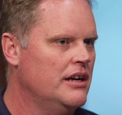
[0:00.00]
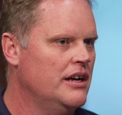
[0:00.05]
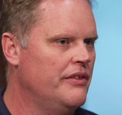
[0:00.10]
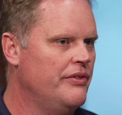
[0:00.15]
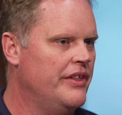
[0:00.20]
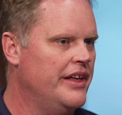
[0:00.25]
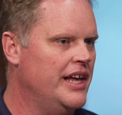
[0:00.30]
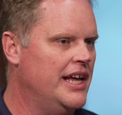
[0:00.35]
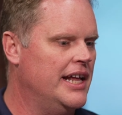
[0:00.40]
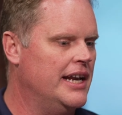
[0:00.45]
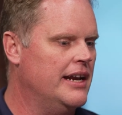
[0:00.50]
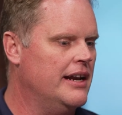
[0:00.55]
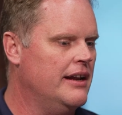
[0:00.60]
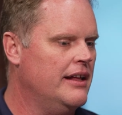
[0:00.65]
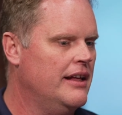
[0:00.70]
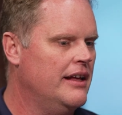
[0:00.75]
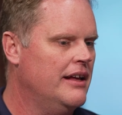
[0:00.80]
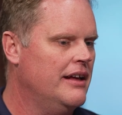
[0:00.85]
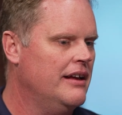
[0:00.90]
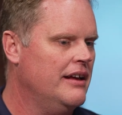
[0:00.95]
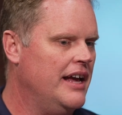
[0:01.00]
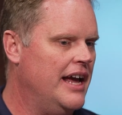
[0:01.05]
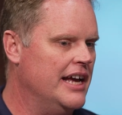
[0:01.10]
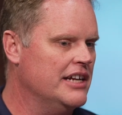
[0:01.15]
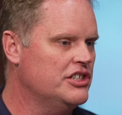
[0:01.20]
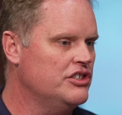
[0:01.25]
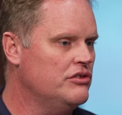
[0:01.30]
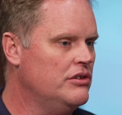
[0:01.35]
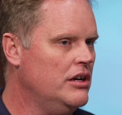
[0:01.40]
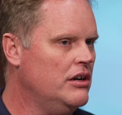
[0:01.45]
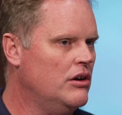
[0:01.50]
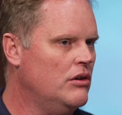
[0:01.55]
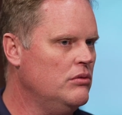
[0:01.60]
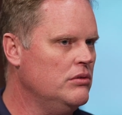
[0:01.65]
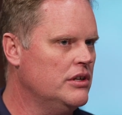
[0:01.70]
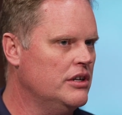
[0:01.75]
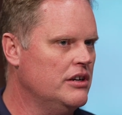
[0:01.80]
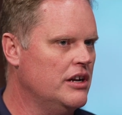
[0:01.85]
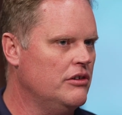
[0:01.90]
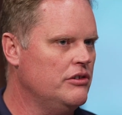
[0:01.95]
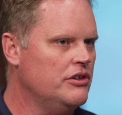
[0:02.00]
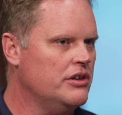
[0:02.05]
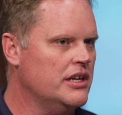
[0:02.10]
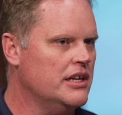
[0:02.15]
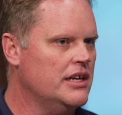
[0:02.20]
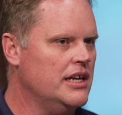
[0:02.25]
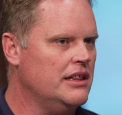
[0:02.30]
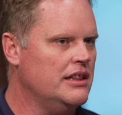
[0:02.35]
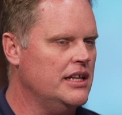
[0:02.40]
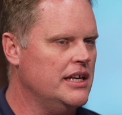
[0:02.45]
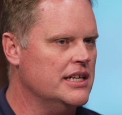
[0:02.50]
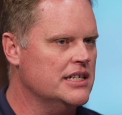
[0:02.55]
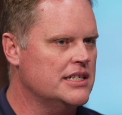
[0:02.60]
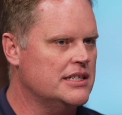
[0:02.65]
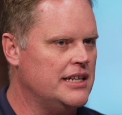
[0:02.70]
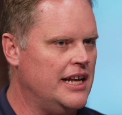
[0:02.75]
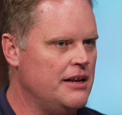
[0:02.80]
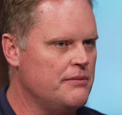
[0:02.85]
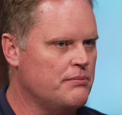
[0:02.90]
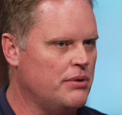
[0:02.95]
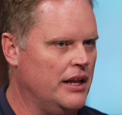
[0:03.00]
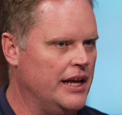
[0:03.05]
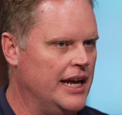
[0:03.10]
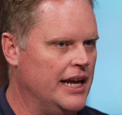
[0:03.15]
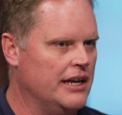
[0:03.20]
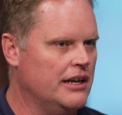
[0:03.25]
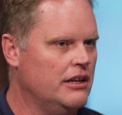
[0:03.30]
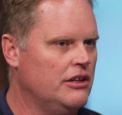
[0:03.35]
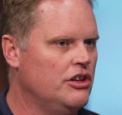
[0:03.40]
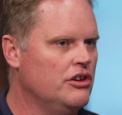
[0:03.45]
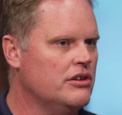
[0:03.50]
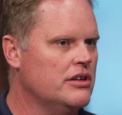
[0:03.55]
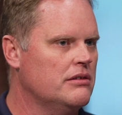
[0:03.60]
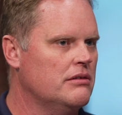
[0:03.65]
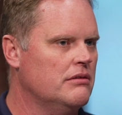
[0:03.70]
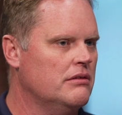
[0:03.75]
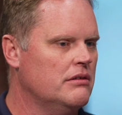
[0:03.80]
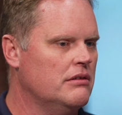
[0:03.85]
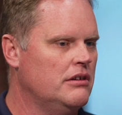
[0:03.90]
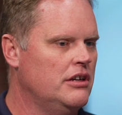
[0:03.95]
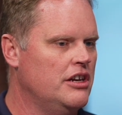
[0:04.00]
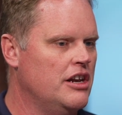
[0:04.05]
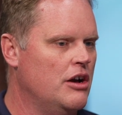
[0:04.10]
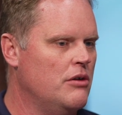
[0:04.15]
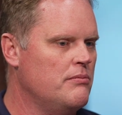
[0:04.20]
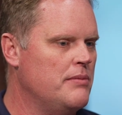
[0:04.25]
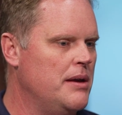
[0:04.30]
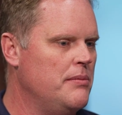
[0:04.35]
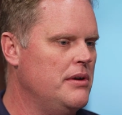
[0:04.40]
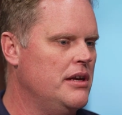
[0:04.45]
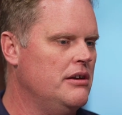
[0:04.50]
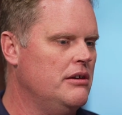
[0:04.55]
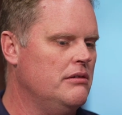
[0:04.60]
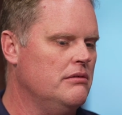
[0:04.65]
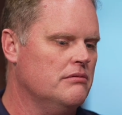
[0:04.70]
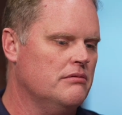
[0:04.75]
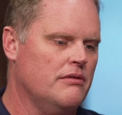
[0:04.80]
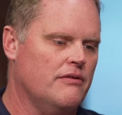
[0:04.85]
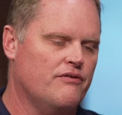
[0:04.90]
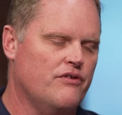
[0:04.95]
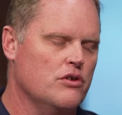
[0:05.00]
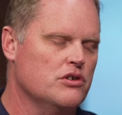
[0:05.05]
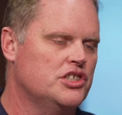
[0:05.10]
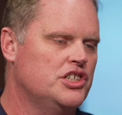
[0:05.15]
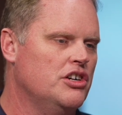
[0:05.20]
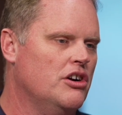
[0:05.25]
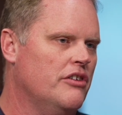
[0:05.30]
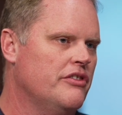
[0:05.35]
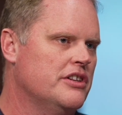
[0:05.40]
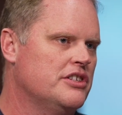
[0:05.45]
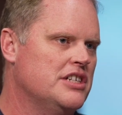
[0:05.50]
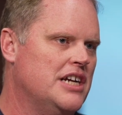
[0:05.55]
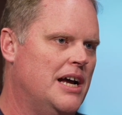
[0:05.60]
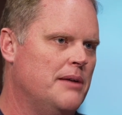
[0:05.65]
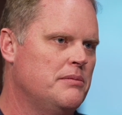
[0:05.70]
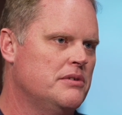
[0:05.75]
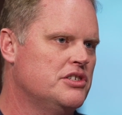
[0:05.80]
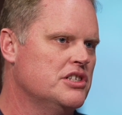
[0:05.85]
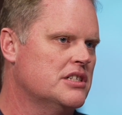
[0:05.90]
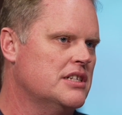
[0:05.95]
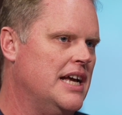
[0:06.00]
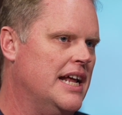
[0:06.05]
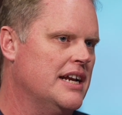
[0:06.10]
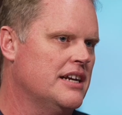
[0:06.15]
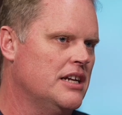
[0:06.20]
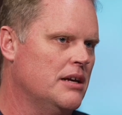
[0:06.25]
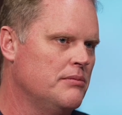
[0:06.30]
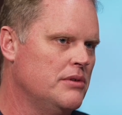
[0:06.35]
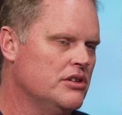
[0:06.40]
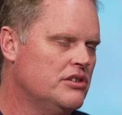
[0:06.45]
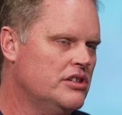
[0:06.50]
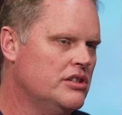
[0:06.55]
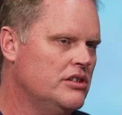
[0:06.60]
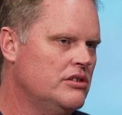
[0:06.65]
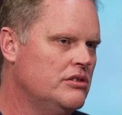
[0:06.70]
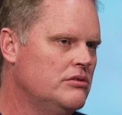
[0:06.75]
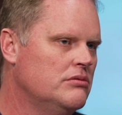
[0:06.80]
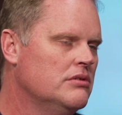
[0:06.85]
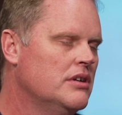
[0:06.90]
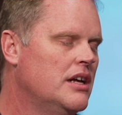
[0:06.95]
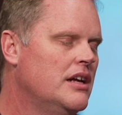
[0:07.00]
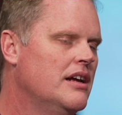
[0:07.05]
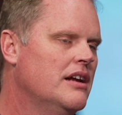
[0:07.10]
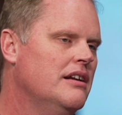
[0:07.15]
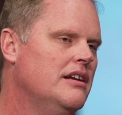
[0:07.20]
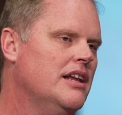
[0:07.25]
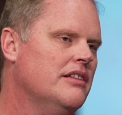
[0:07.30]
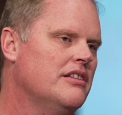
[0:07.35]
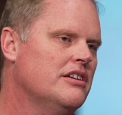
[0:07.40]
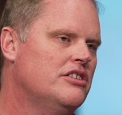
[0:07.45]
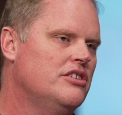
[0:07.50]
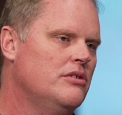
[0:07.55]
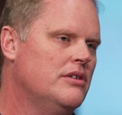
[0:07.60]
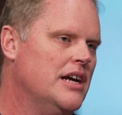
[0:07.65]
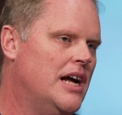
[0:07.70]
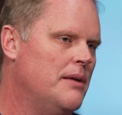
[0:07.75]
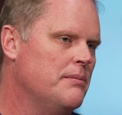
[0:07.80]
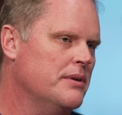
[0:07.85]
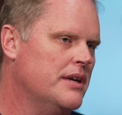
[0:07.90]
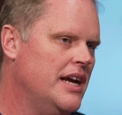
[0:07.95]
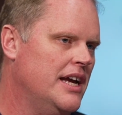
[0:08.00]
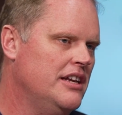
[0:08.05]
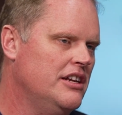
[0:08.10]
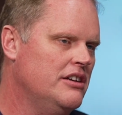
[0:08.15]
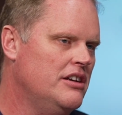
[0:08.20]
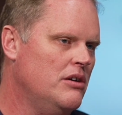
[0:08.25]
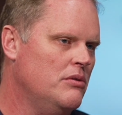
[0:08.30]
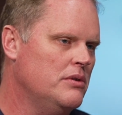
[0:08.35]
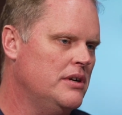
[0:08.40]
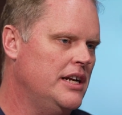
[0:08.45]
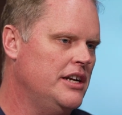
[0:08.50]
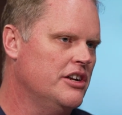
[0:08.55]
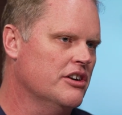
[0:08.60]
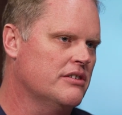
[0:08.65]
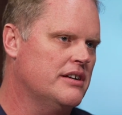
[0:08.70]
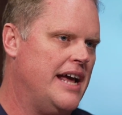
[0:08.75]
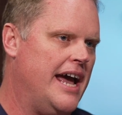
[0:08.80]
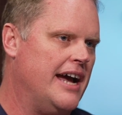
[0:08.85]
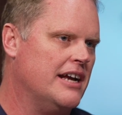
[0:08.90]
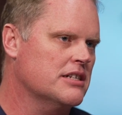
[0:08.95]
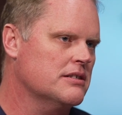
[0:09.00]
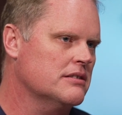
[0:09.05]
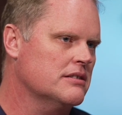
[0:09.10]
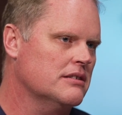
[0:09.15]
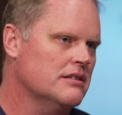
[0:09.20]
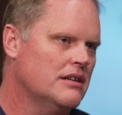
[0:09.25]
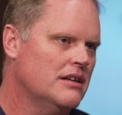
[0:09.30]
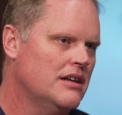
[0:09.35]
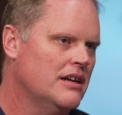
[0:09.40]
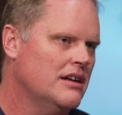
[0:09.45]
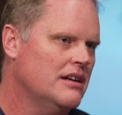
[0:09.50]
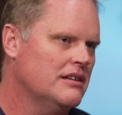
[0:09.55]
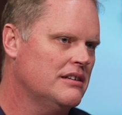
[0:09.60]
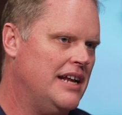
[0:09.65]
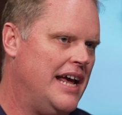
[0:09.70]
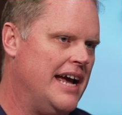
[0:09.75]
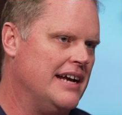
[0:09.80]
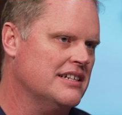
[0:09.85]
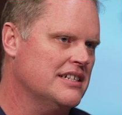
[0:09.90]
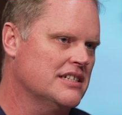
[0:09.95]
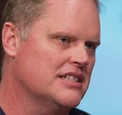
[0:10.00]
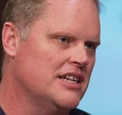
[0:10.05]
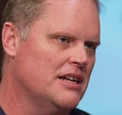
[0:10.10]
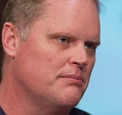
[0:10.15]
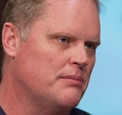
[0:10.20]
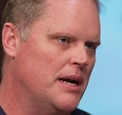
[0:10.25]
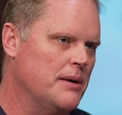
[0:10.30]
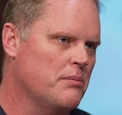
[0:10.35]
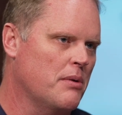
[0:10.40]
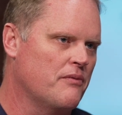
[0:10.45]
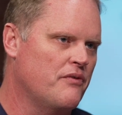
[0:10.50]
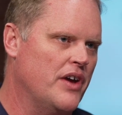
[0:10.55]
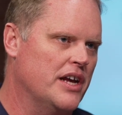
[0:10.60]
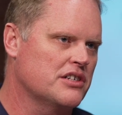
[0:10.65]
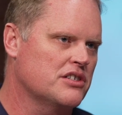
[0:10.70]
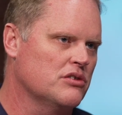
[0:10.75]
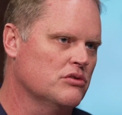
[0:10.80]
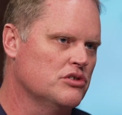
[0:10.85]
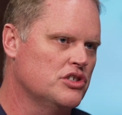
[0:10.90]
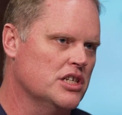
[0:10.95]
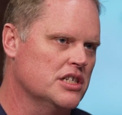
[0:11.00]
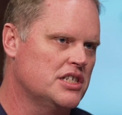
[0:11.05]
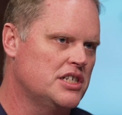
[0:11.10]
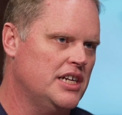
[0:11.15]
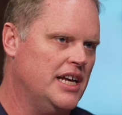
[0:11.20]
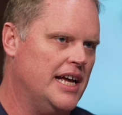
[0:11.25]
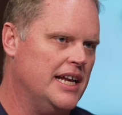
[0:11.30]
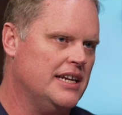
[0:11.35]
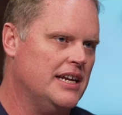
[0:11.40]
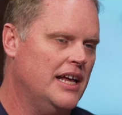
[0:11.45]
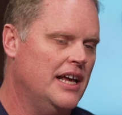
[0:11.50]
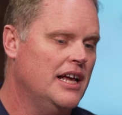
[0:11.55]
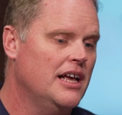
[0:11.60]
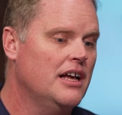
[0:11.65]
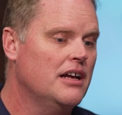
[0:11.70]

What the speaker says: And then as you go, you can get the estate plan. You can, maybe first year on the job, you just got a W-2, nothing too complicated. You don't need your taxes done by a professional just yet.